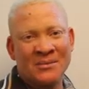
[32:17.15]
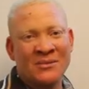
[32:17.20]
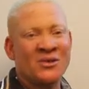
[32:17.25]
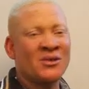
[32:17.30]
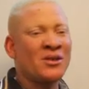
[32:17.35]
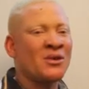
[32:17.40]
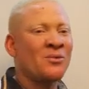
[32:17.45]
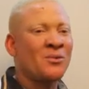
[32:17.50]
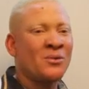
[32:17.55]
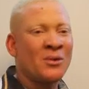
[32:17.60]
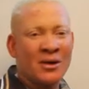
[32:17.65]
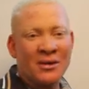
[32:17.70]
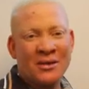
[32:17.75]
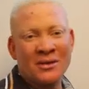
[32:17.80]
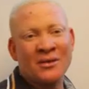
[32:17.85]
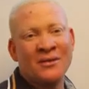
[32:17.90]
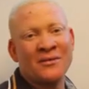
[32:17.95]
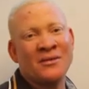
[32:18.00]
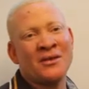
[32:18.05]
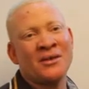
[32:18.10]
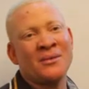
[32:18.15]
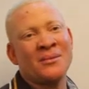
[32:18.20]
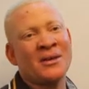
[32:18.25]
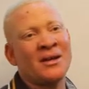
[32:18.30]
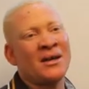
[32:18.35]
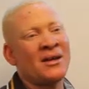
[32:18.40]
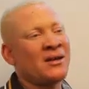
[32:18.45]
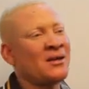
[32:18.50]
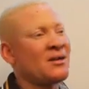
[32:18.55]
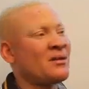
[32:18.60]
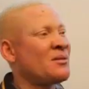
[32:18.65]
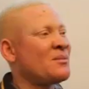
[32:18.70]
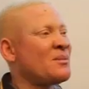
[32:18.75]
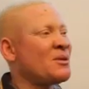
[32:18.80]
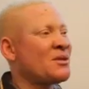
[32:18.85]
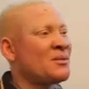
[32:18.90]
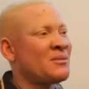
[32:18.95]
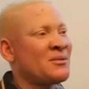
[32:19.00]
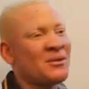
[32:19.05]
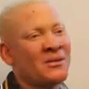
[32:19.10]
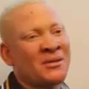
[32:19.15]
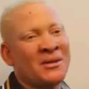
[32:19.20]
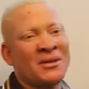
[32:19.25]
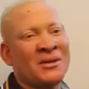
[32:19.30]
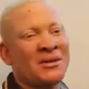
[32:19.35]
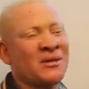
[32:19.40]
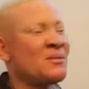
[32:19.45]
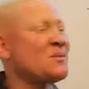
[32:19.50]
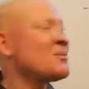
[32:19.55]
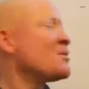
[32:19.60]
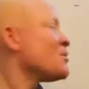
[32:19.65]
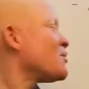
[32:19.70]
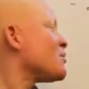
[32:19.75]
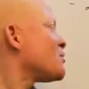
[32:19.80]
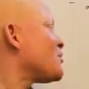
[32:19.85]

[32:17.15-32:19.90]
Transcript: So the worth of your nominal income becomes your real income.